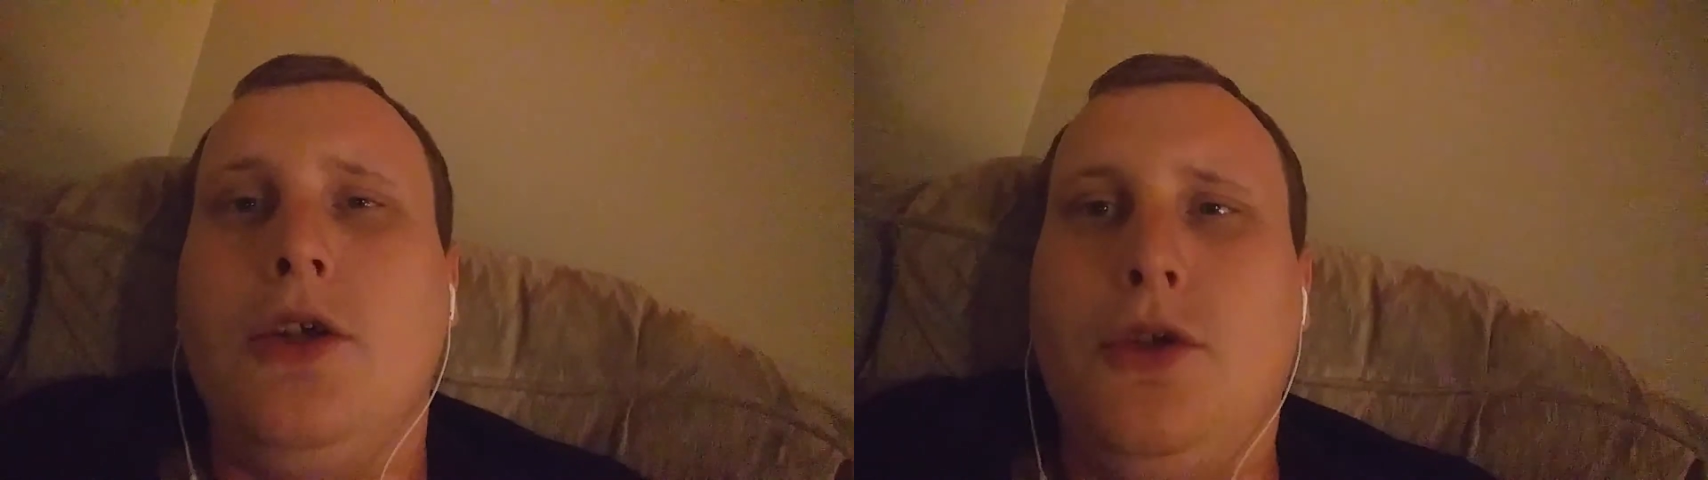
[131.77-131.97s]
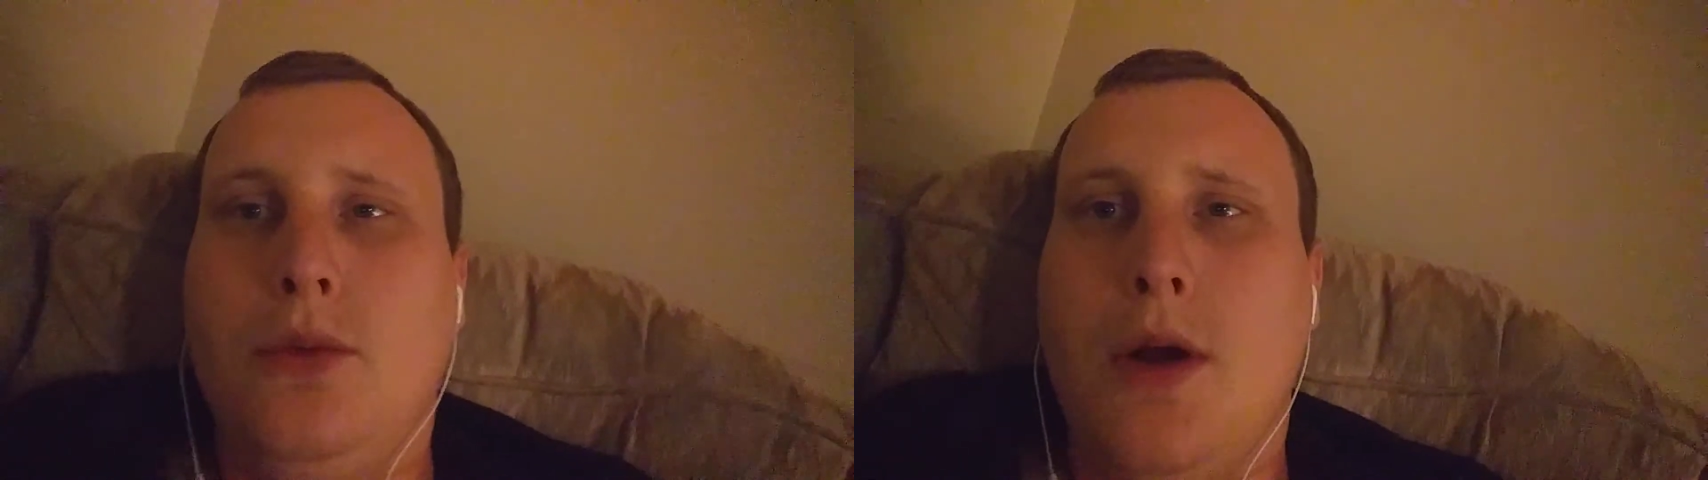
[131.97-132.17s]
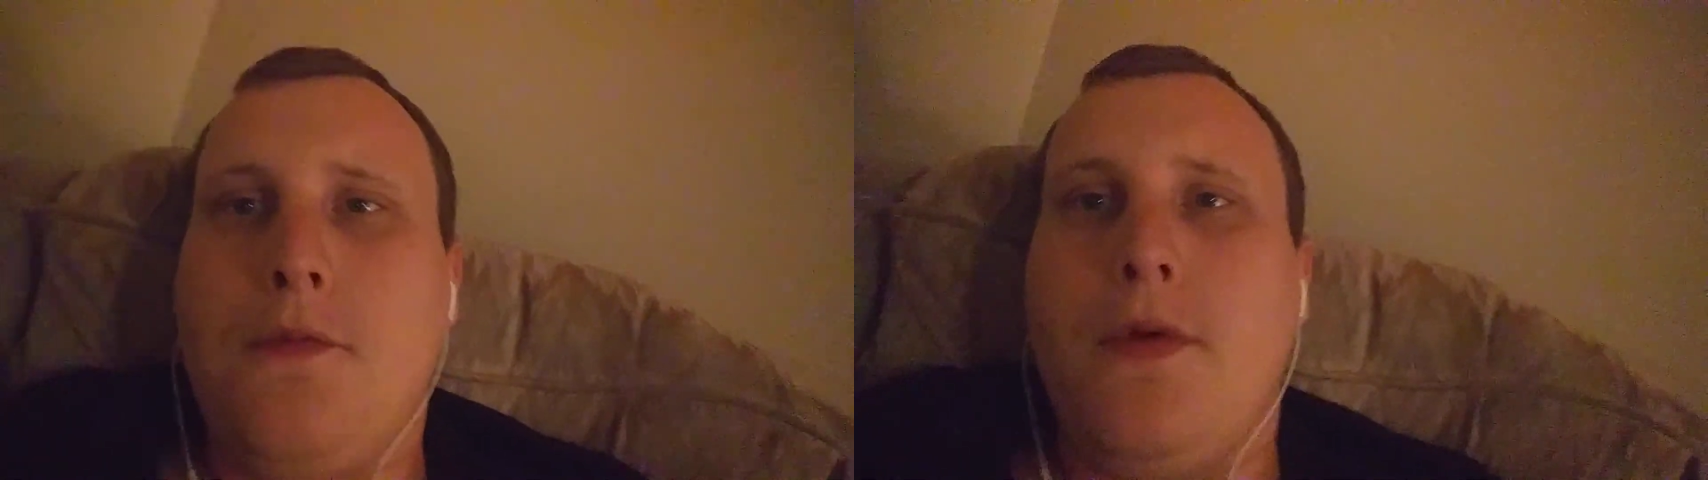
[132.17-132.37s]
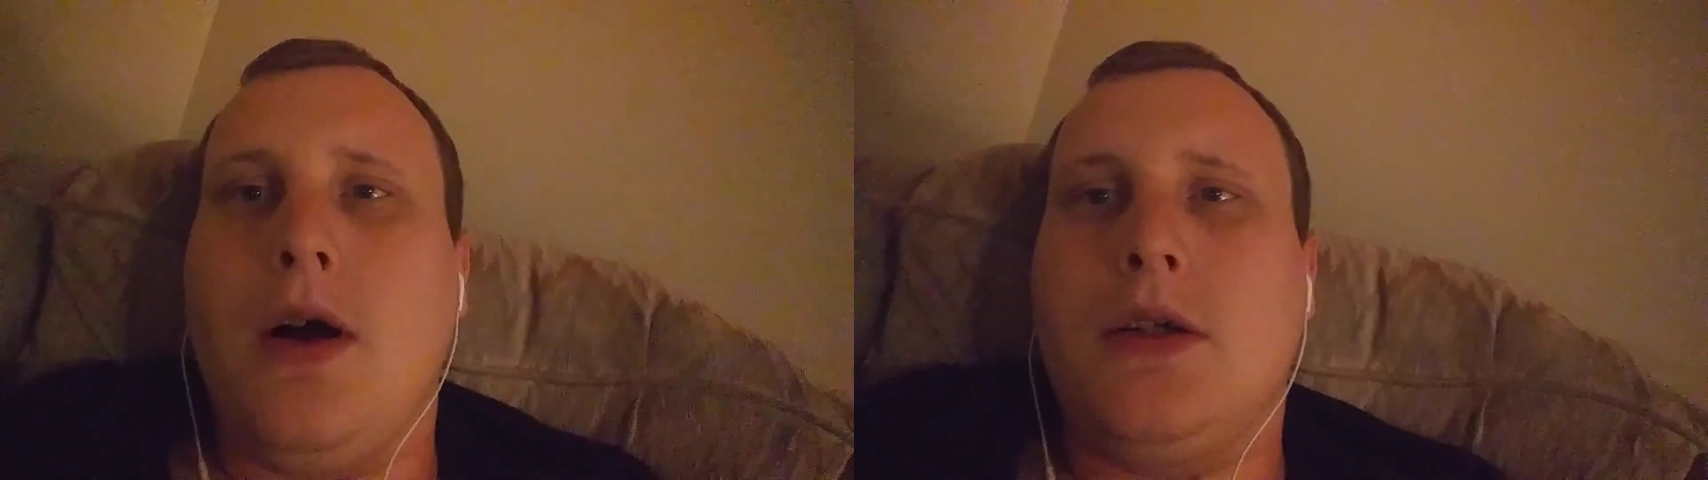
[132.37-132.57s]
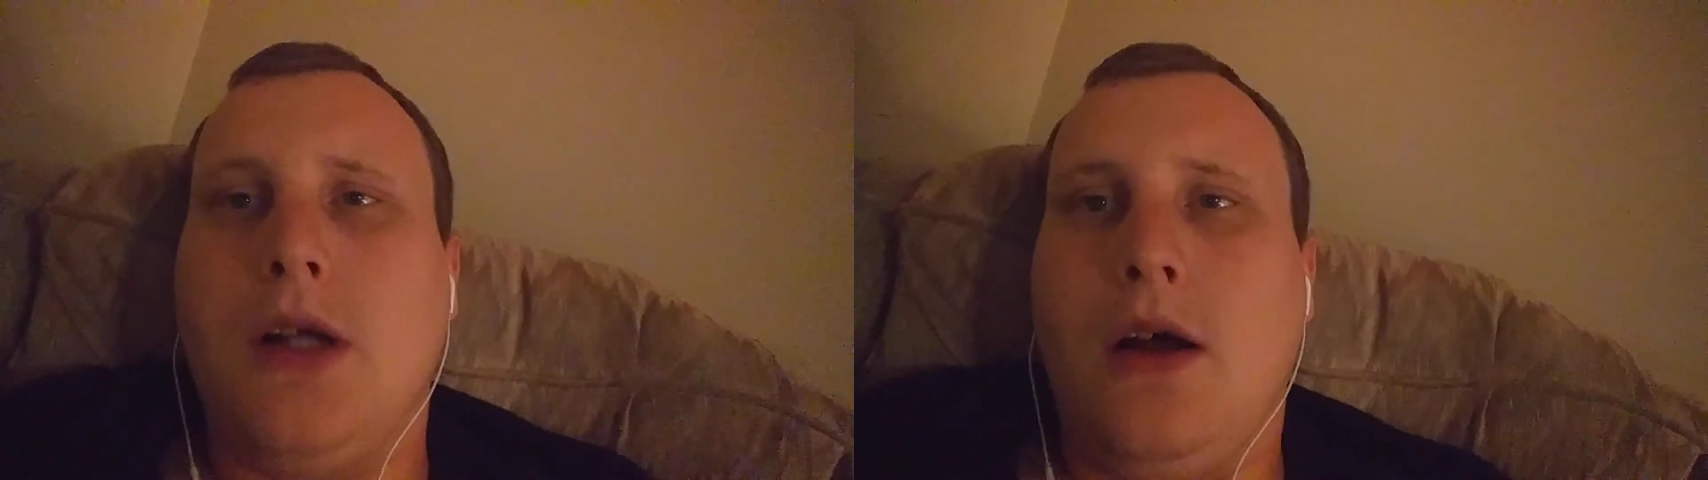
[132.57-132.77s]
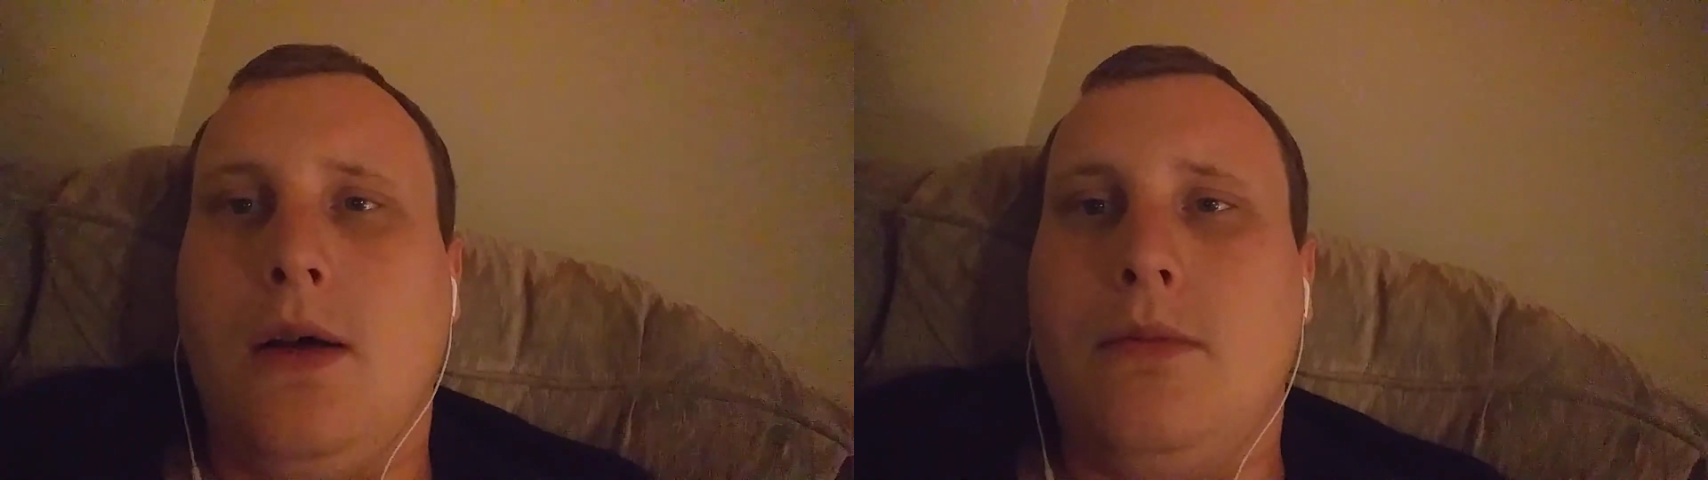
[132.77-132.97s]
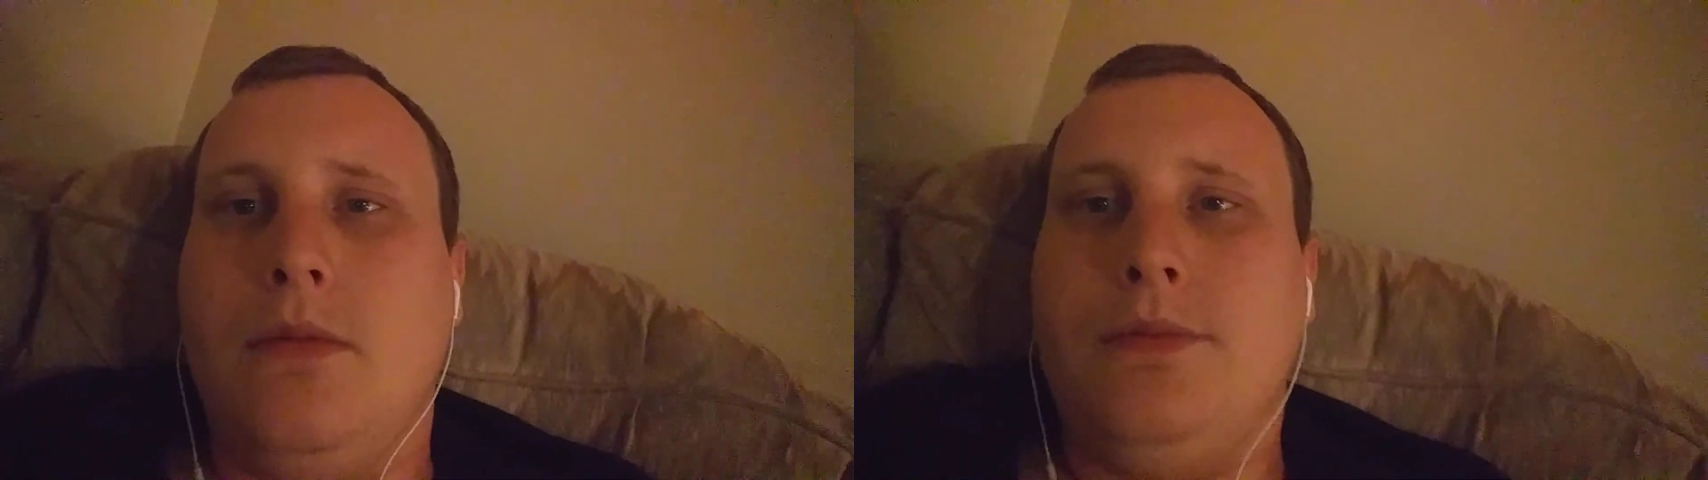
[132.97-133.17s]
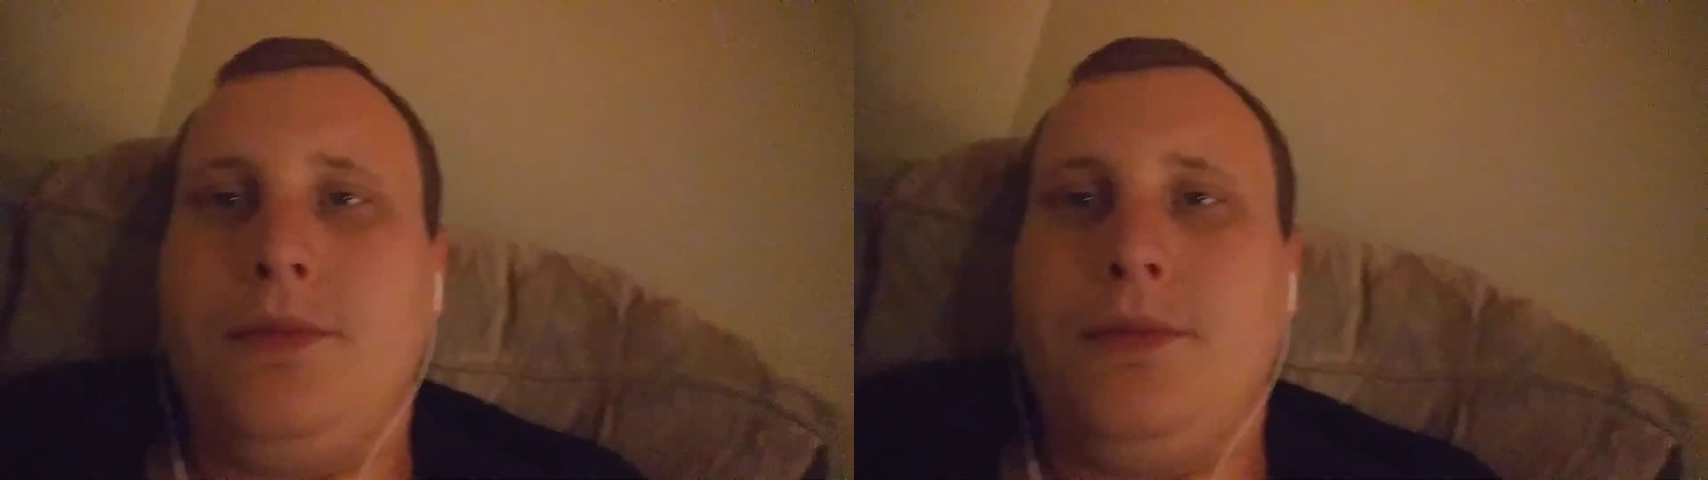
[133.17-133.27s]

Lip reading: You done fucked up.